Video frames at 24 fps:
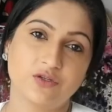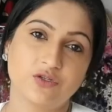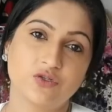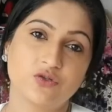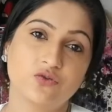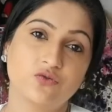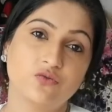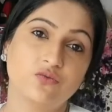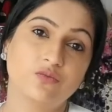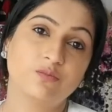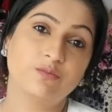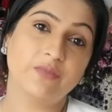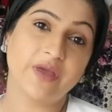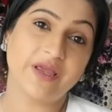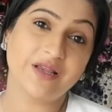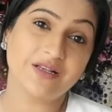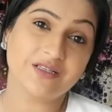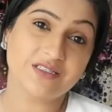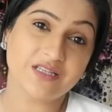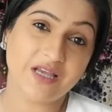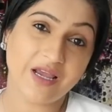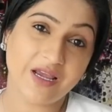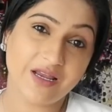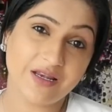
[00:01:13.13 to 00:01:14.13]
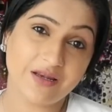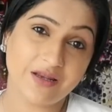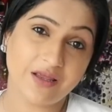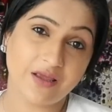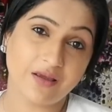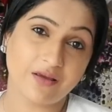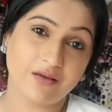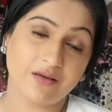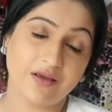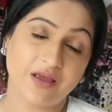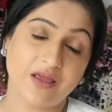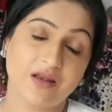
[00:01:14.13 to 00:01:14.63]
to
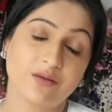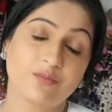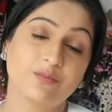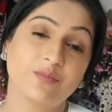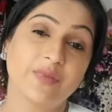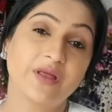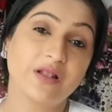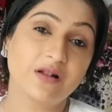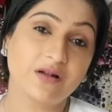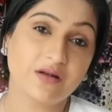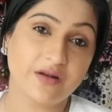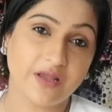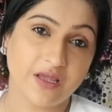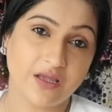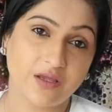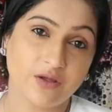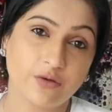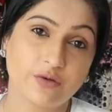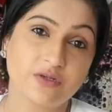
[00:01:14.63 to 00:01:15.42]
maintaining and building